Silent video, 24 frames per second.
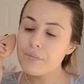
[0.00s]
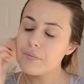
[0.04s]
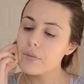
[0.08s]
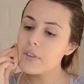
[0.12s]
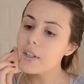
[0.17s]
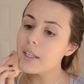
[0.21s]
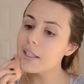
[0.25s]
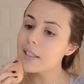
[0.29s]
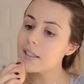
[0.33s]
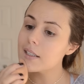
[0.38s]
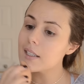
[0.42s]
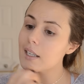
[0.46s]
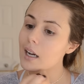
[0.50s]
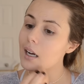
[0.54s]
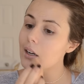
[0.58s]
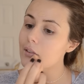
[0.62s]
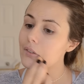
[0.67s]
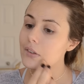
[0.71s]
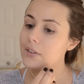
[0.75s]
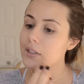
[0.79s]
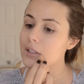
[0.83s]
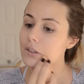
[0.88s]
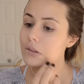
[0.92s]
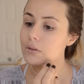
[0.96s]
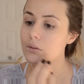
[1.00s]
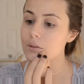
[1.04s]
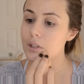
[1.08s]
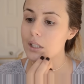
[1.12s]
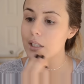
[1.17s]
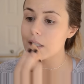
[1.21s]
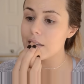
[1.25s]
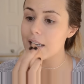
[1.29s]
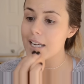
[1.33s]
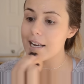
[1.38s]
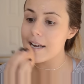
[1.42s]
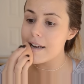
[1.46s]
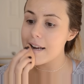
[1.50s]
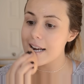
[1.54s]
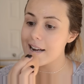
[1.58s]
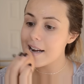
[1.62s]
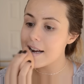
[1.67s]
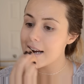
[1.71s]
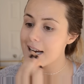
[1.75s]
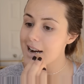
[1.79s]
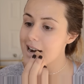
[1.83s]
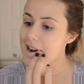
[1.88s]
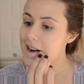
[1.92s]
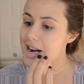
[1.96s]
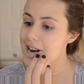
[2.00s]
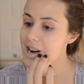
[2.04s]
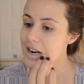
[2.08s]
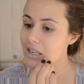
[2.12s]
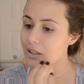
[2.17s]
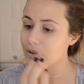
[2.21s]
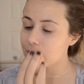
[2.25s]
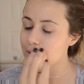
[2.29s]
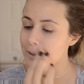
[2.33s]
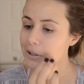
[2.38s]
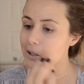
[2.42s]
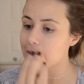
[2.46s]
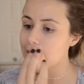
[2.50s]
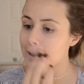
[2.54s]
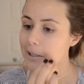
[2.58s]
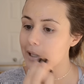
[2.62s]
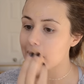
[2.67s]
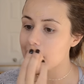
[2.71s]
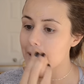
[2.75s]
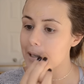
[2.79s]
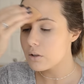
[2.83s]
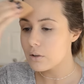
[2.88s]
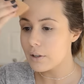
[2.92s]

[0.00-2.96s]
This stuff is really good.